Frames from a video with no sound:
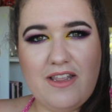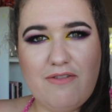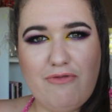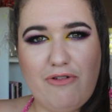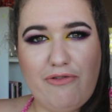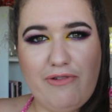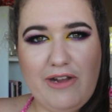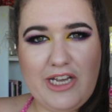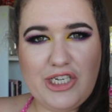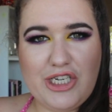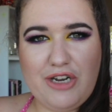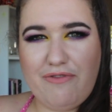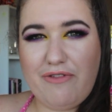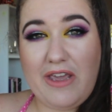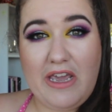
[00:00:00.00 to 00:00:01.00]

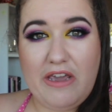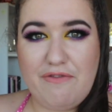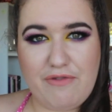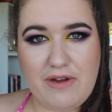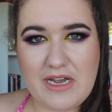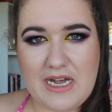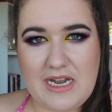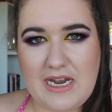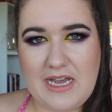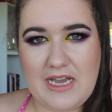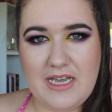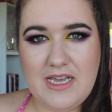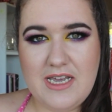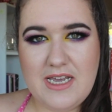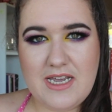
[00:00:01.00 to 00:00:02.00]
reflection of every
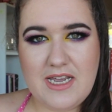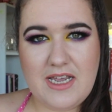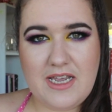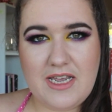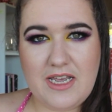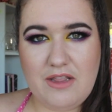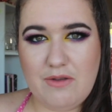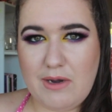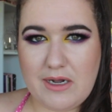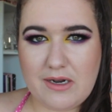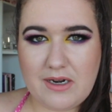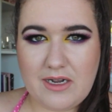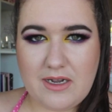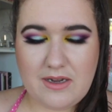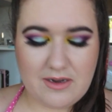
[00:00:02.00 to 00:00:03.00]
colour in the world.